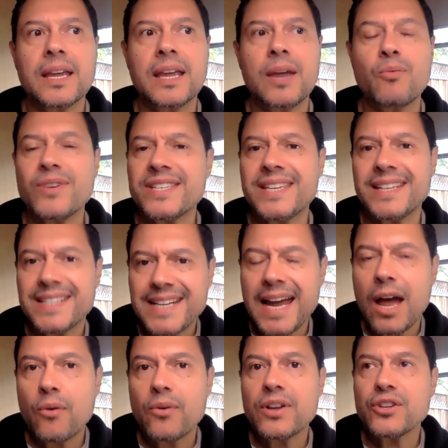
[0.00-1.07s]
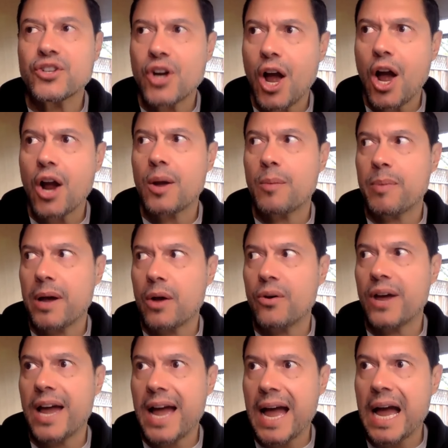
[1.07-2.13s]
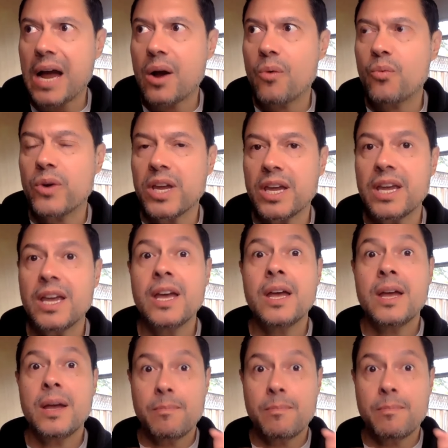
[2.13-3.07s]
can we sit down and talk about how we